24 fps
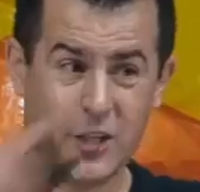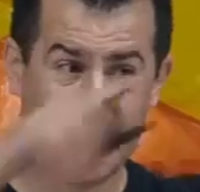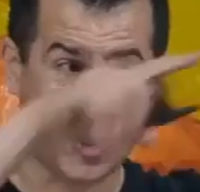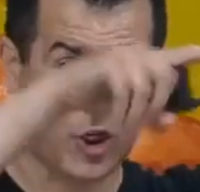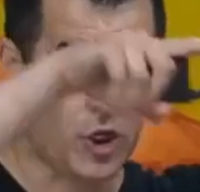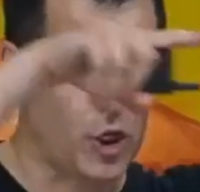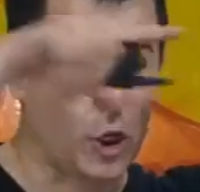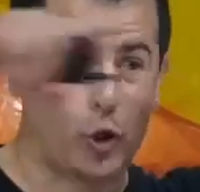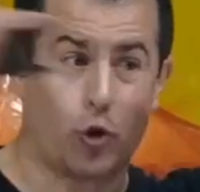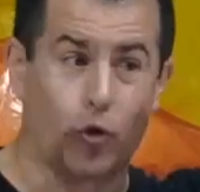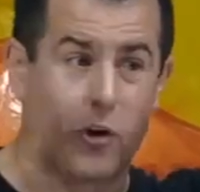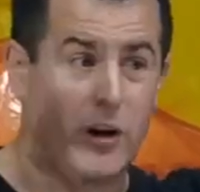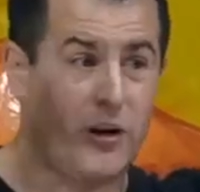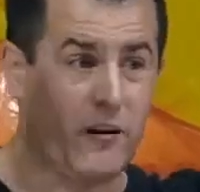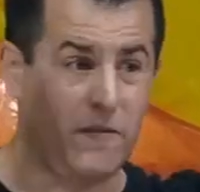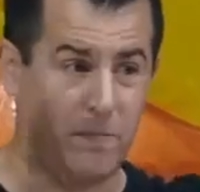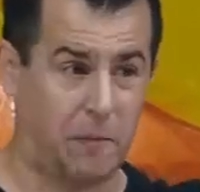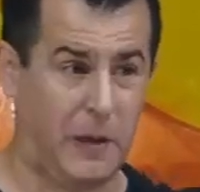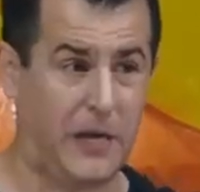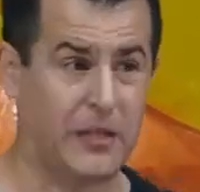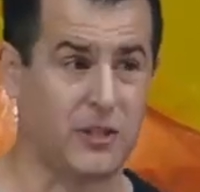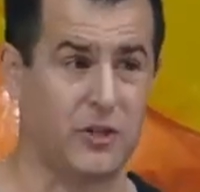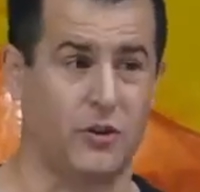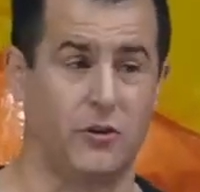it's just a grid of
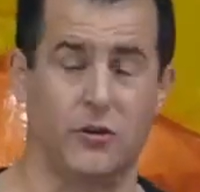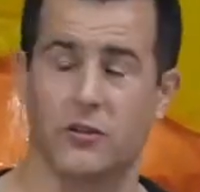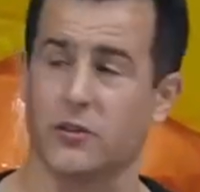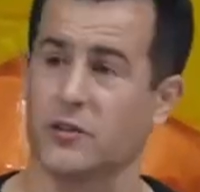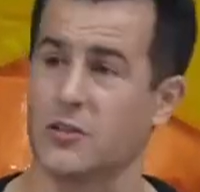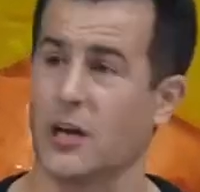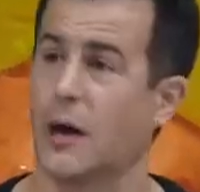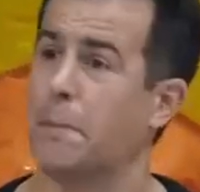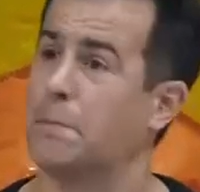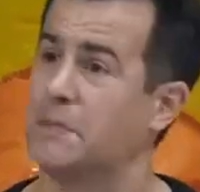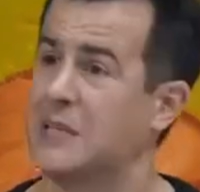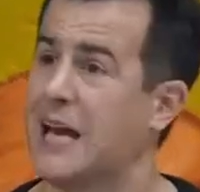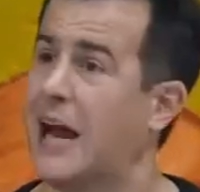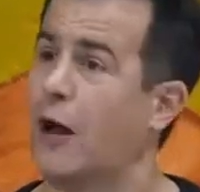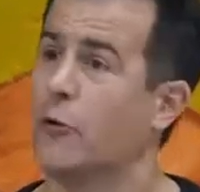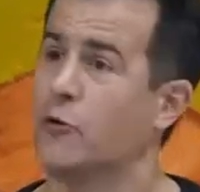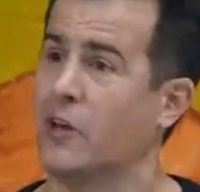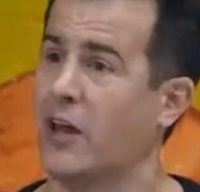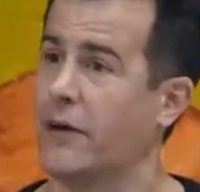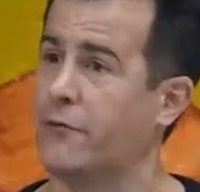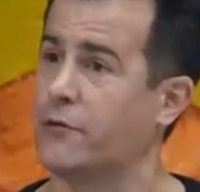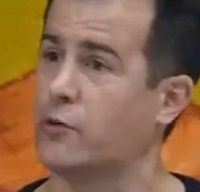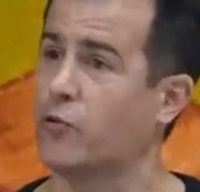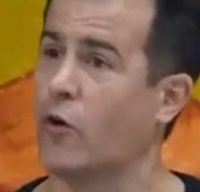pixels, up, down,
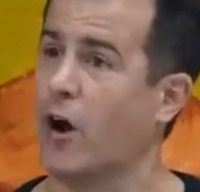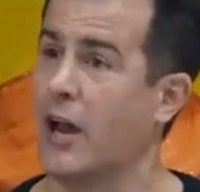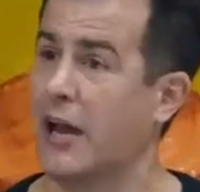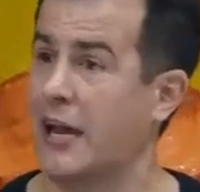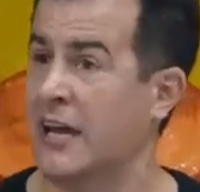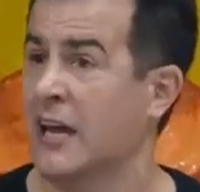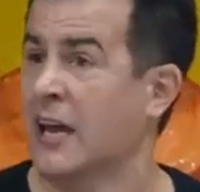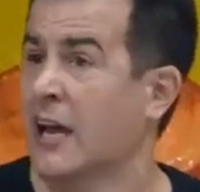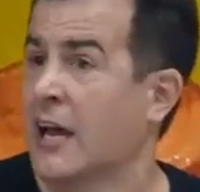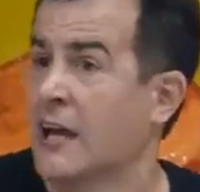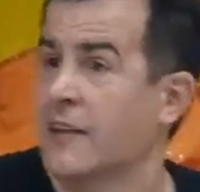left, right.